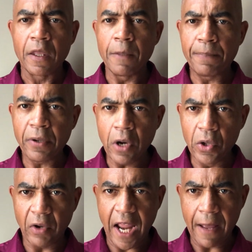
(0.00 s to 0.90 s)
the
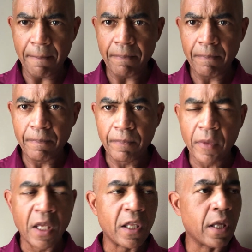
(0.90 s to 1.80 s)
program.
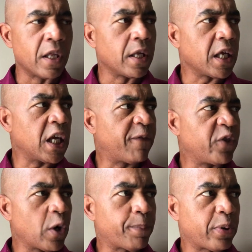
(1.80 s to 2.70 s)
If
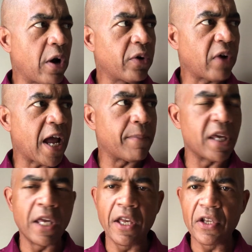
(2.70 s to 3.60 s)
your program
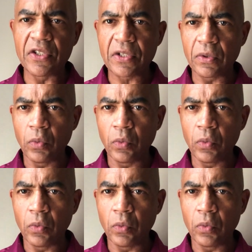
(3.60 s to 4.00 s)
is,